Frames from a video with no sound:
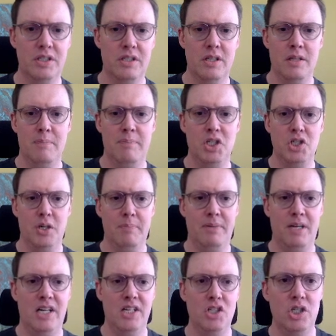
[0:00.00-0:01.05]
the bishop
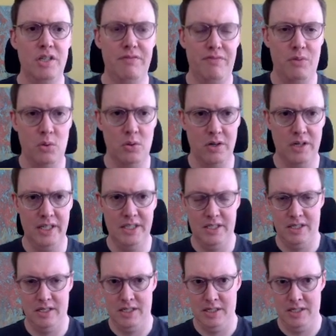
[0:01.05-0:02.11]
on g4
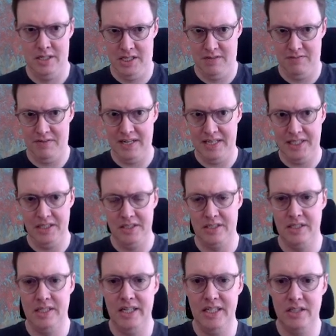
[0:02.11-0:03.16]
is defending the
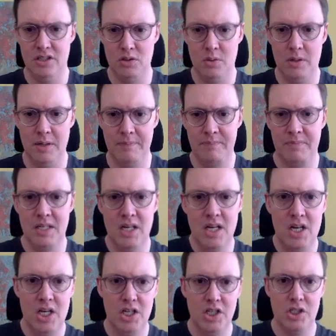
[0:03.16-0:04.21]
c8 square,
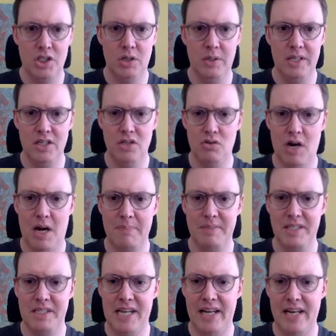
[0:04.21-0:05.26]
so he drops
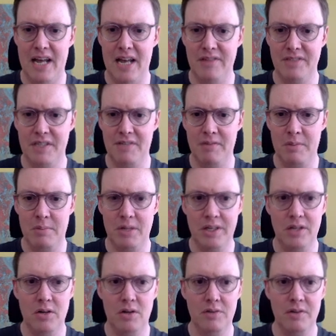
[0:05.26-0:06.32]
it down to f7 to bring
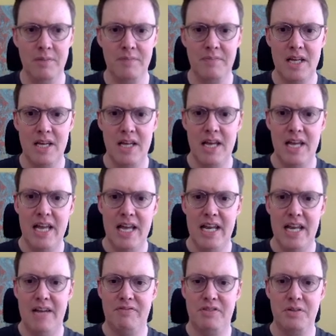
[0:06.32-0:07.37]
it over.
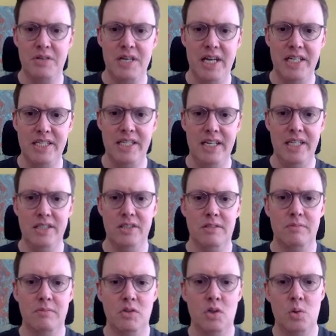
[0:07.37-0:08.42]
And after knight takes,
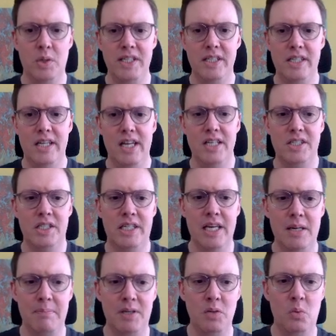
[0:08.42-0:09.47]
queen takes,
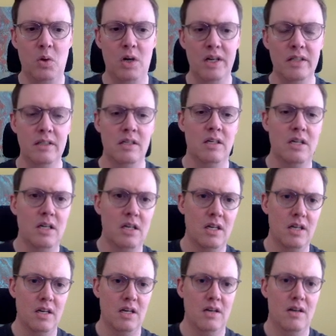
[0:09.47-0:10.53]
king b1,
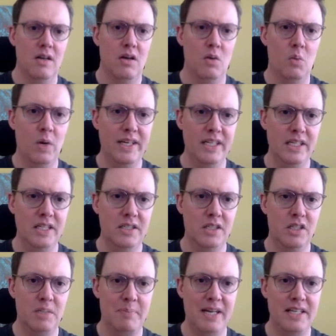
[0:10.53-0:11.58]
white needs to
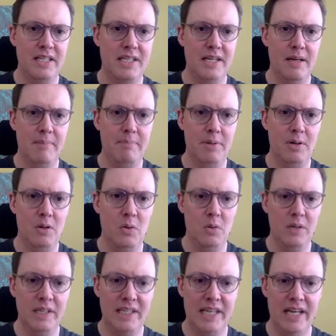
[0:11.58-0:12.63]
spend a tempo
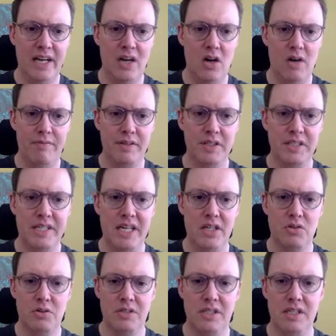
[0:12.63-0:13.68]
getting off this
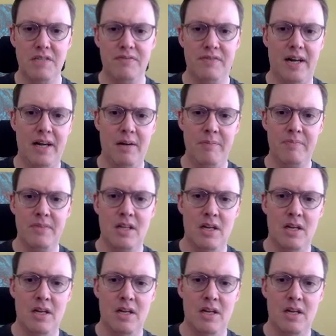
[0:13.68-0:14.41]
dangerous c file.